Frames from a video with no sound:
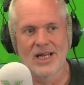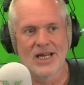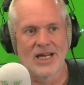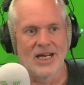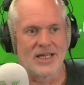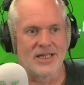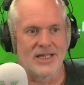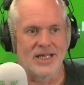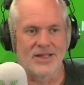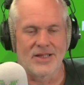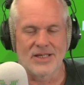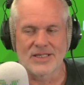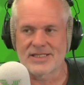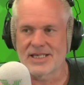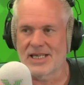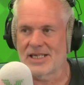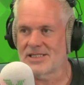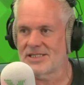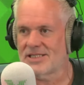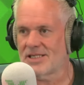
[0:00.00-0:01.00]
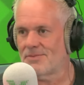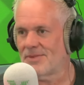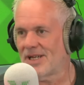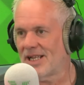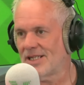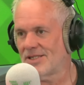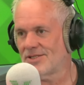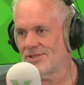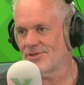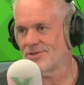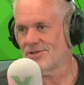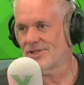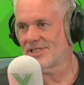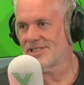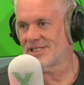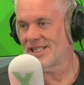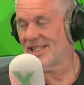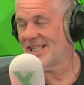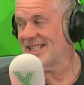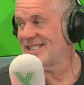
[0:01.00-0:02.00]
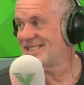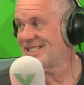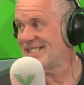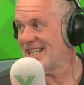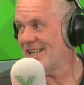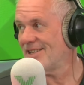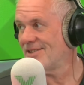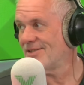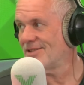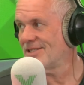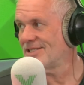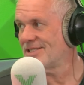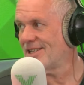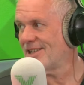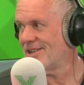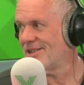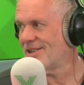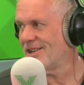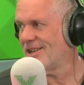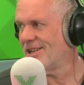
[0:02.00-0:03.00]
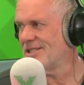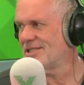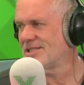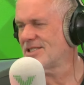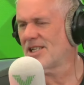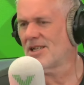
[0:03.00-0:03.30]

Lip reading: And then there's the manager on the side. There's Ted on the sidelines, and